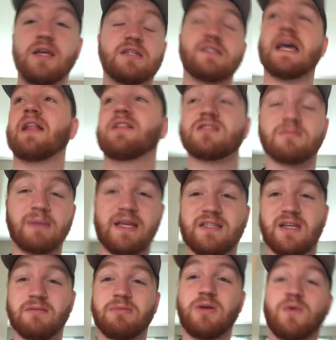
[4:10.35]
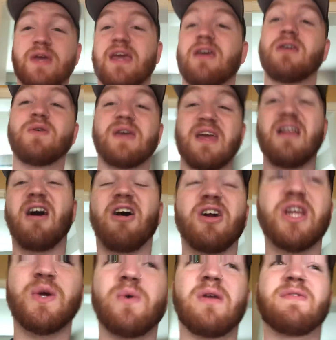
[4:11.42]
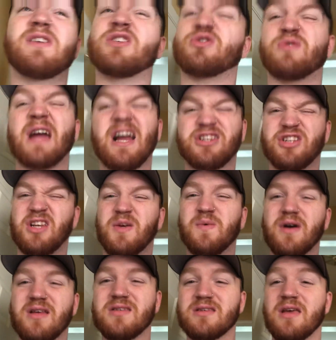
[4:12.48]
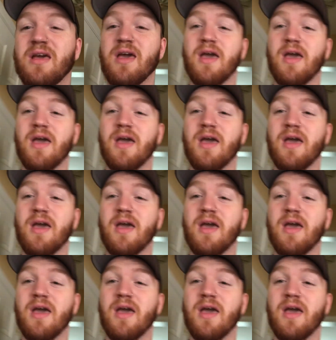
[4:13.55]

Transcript: His talent's amazing, but you cannot argue what a distraction he was.